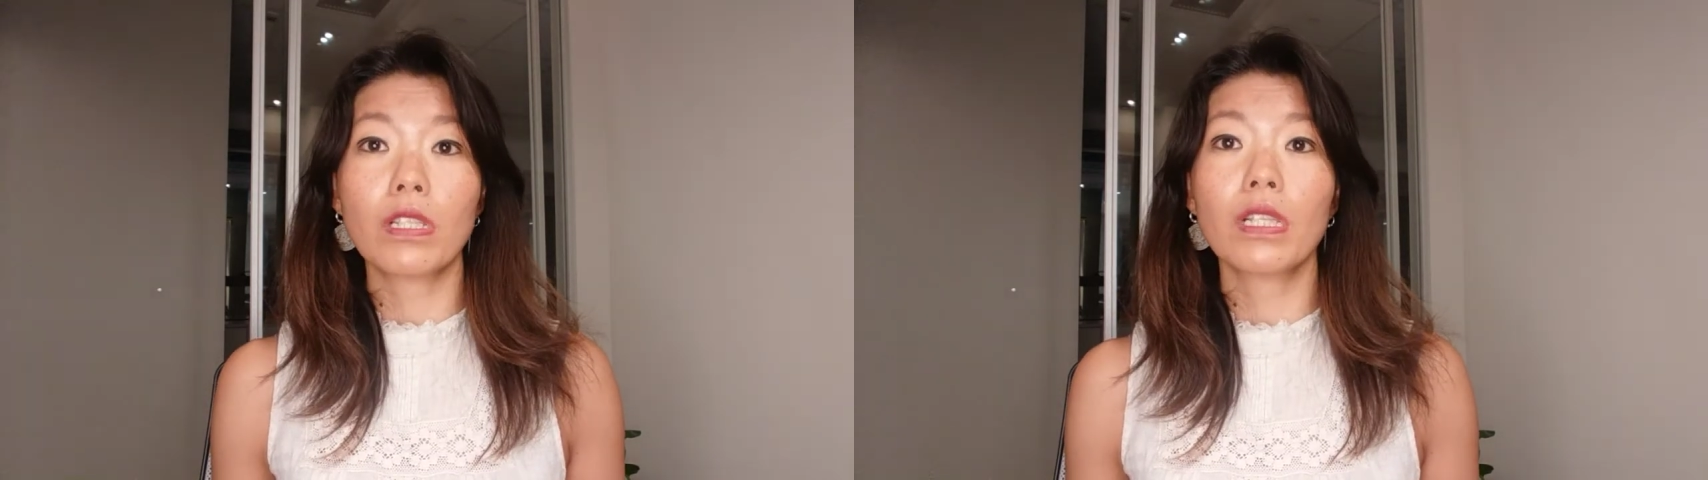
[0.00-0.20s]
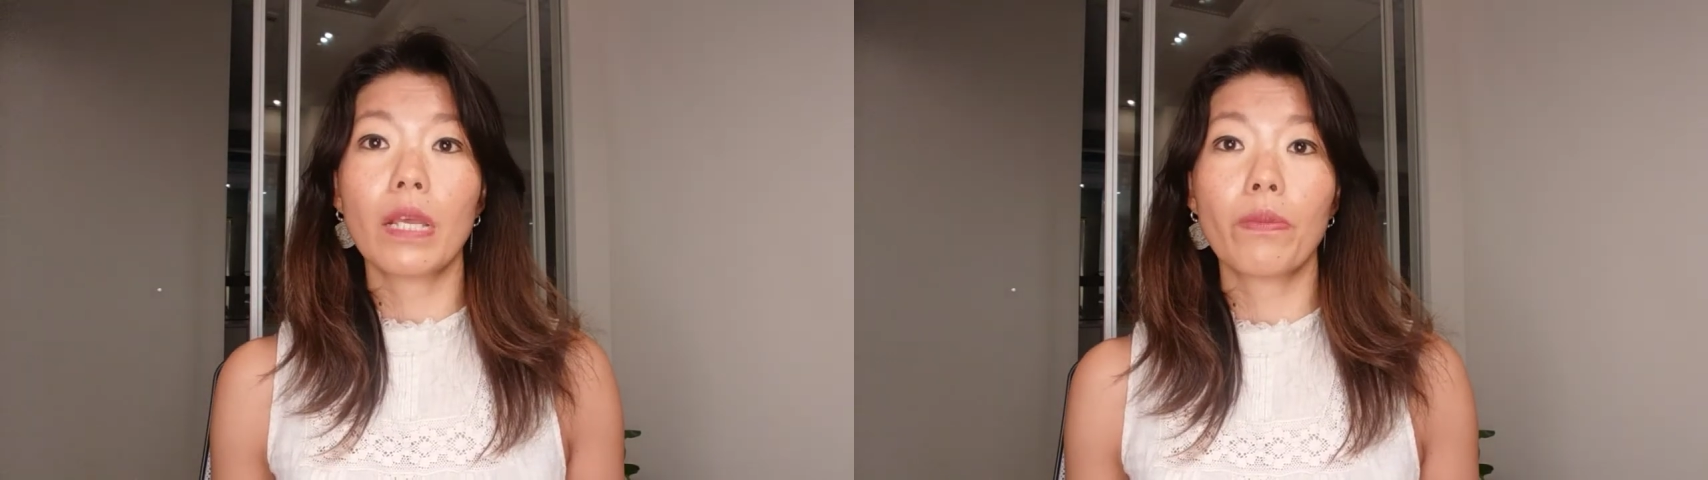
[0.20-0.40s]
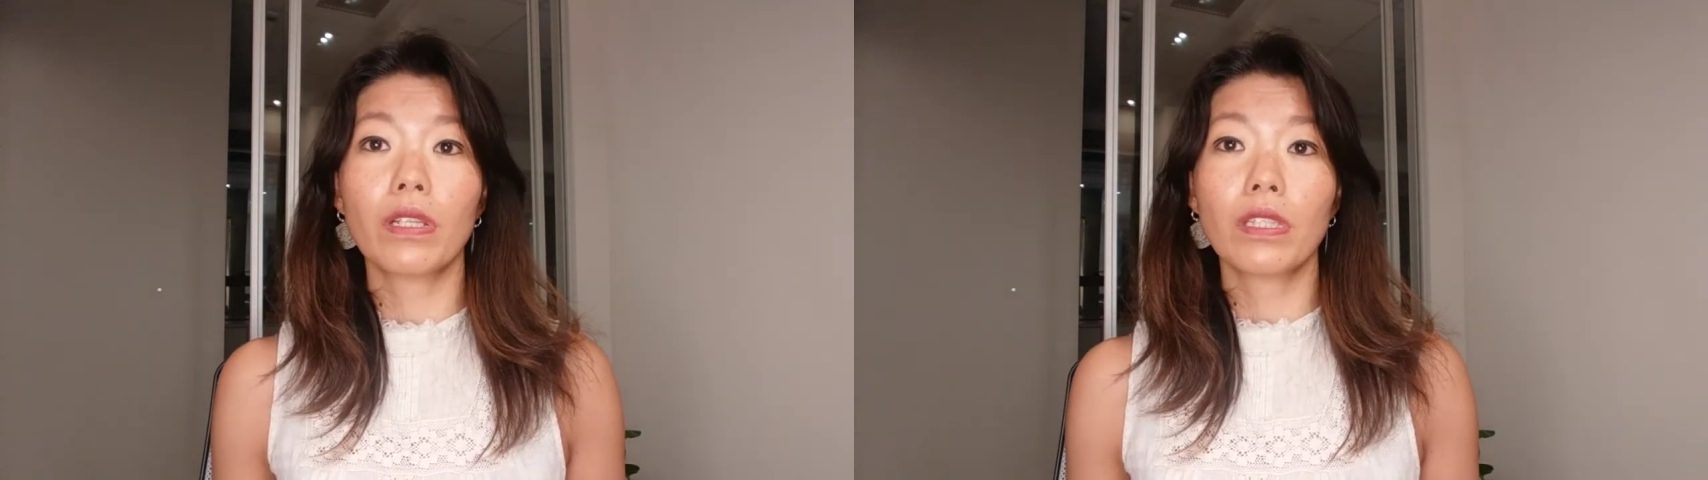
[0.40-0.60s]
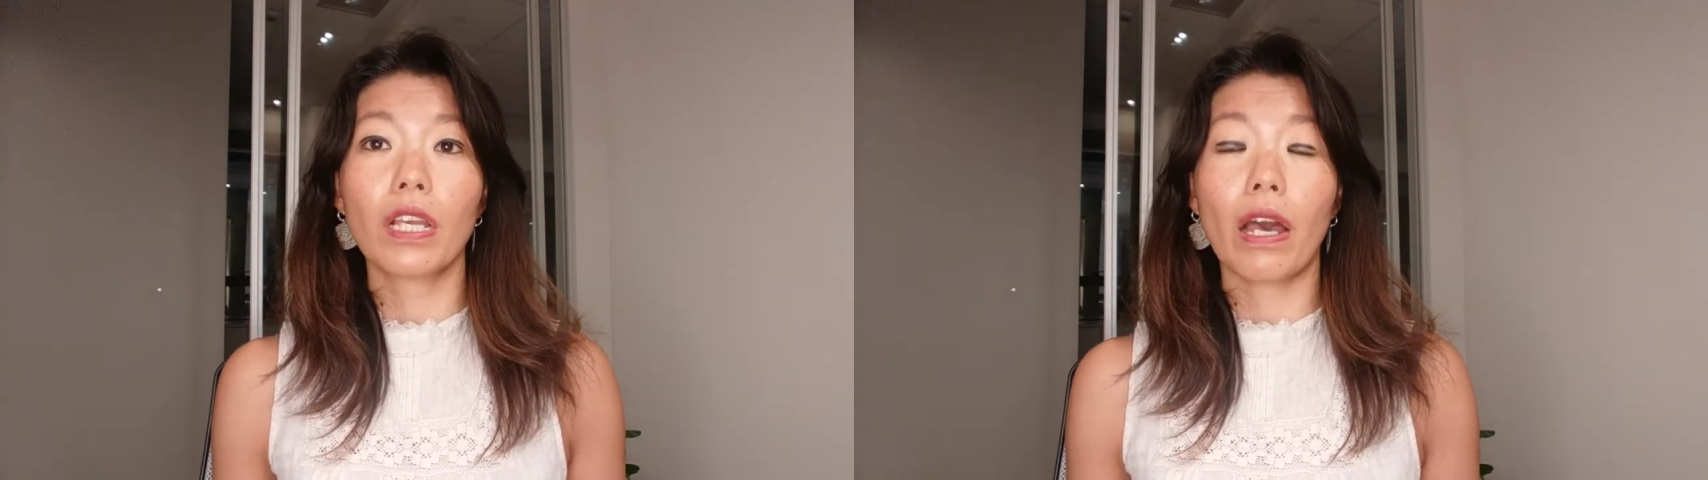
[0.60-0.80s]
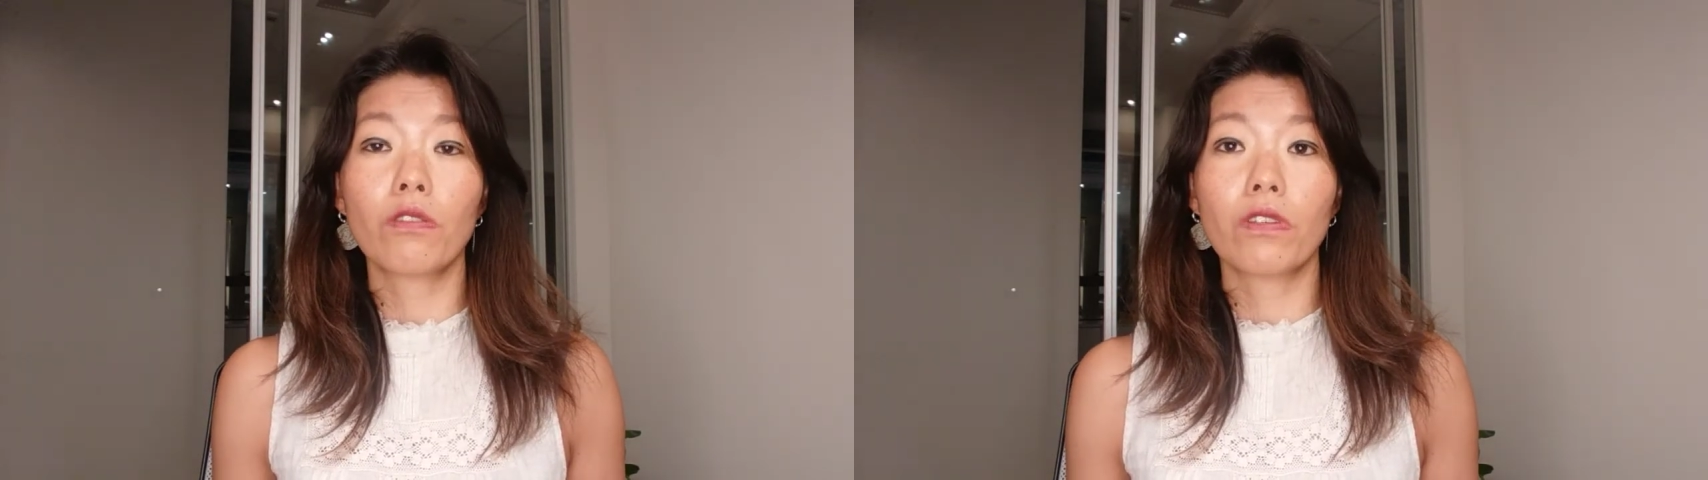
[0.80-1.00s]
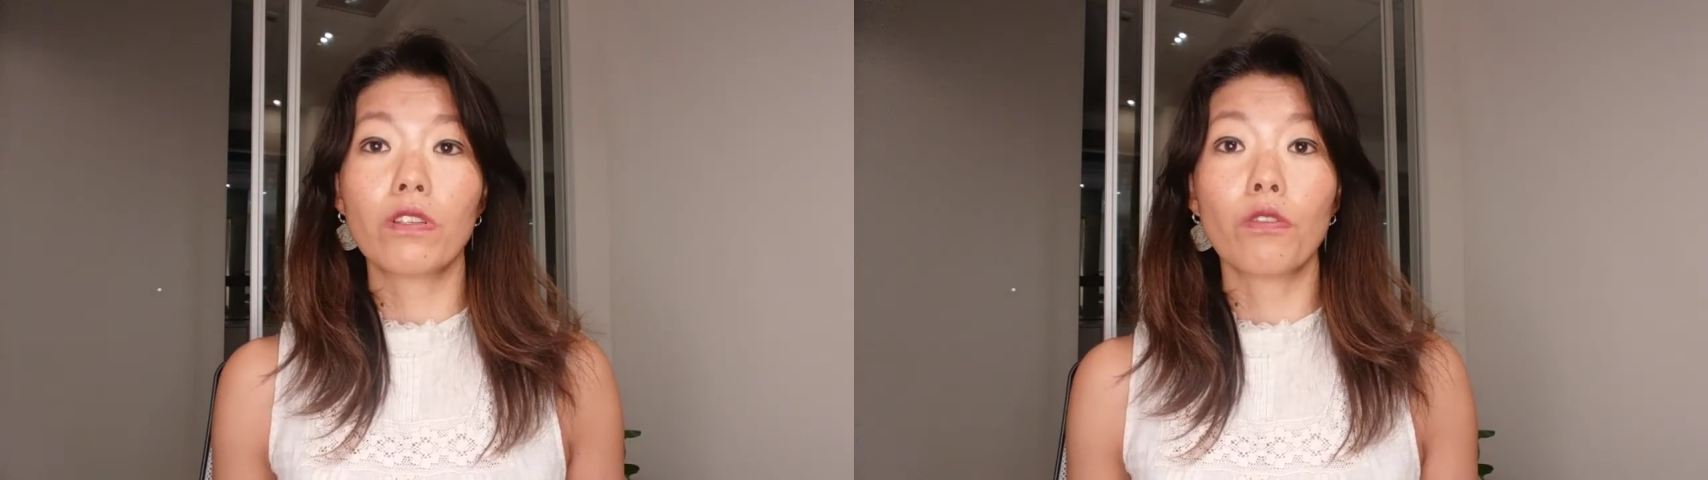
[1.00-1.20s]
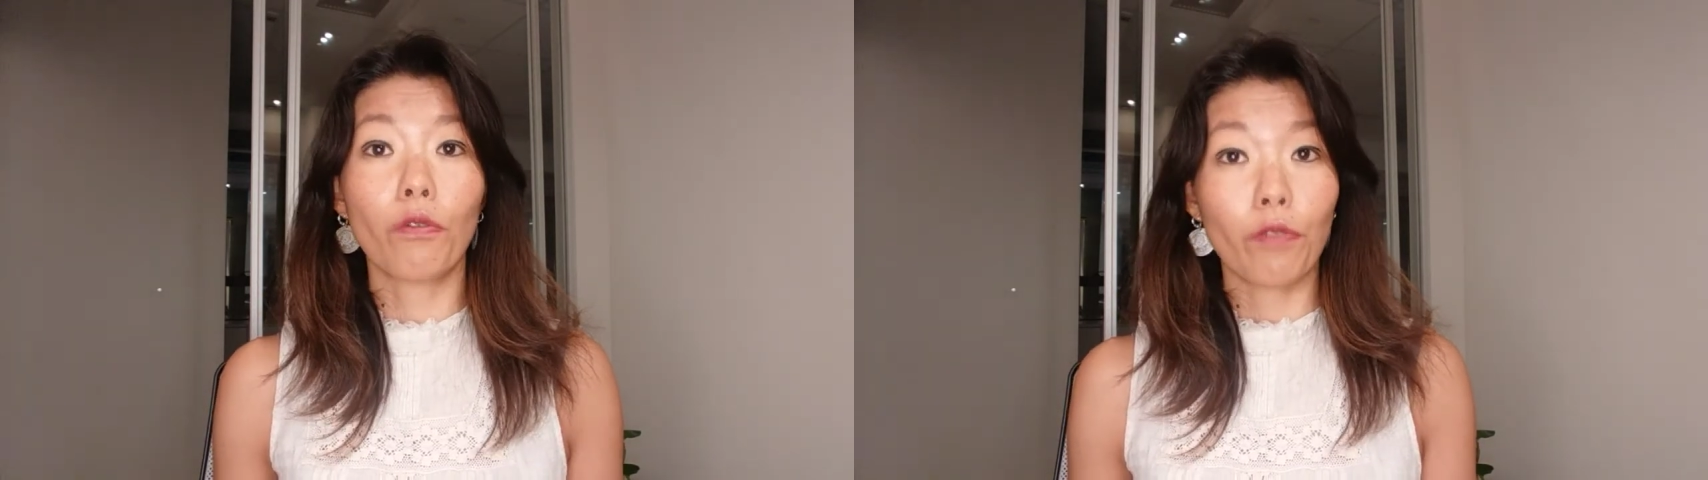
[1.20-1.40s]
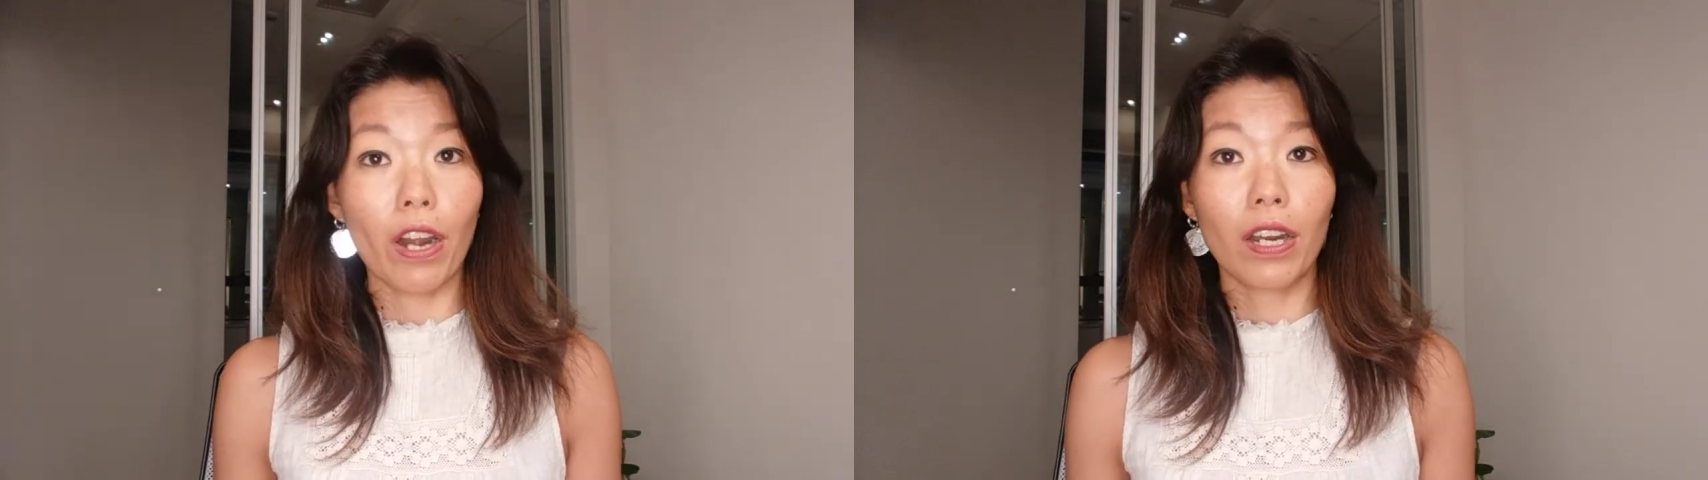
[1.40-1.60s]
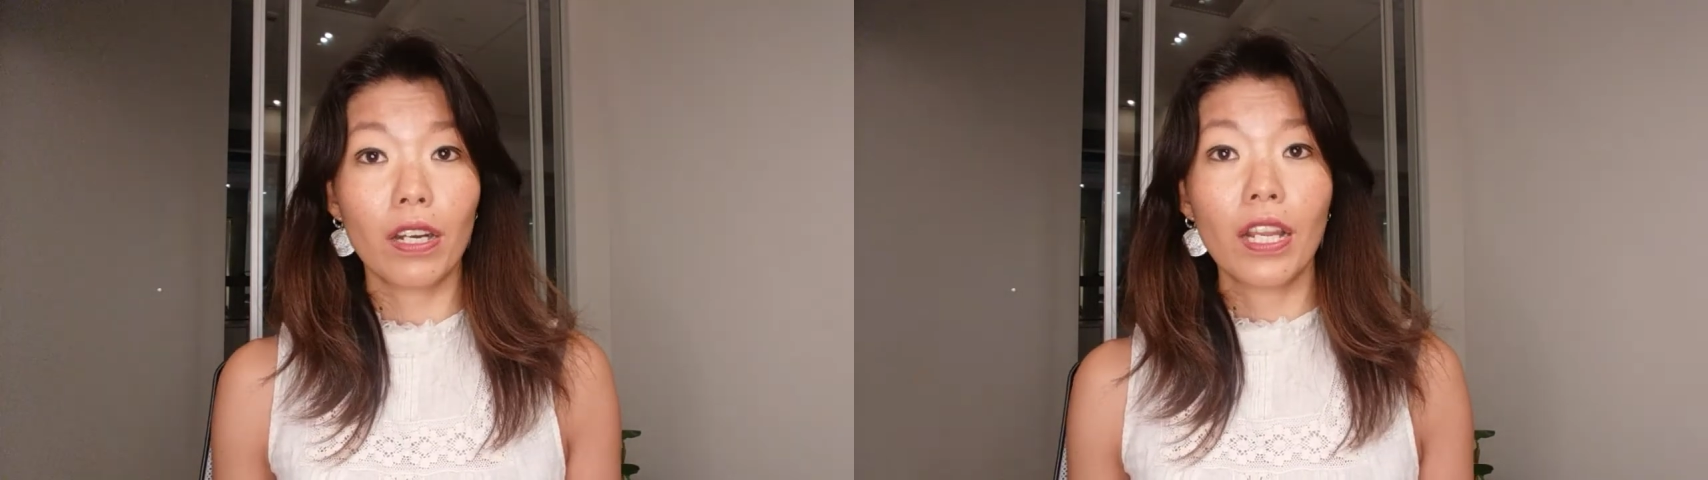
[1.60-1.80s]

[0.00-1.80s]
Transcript: labor in the country so far,